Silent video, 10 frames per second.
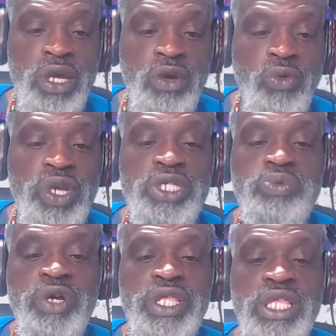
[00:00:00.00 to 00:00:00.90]
What is
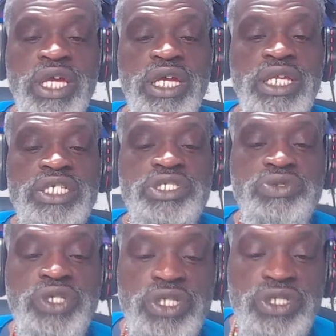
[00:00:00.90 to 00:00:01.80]
one thing that you
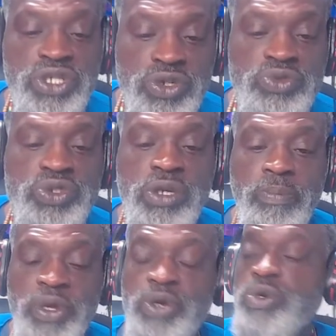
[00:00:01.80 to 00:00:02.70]
can do to
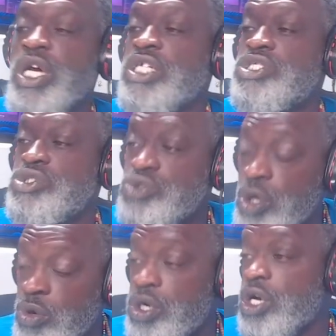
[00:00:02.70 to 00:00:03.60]
build a
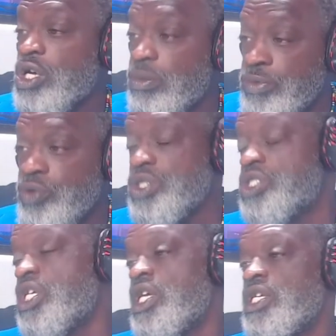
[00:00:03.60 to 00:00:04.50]
stronger
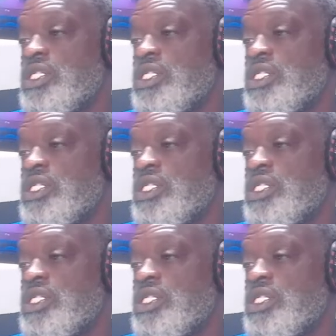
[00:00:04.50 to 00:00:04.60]
community?